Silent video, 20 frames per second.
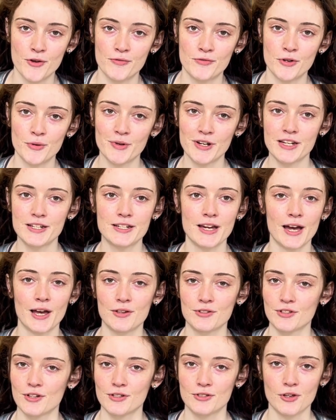Nobody tells
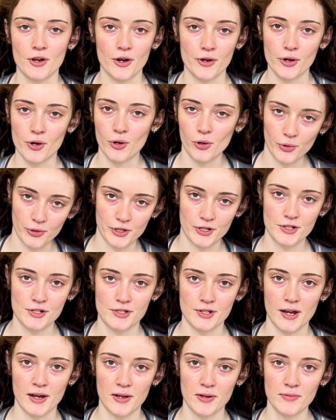us how to hold
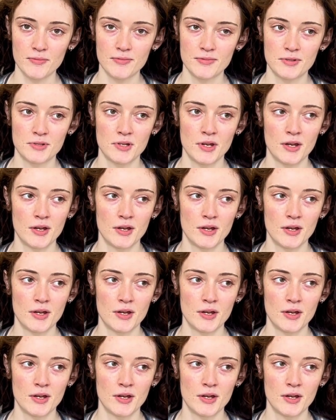ourselves.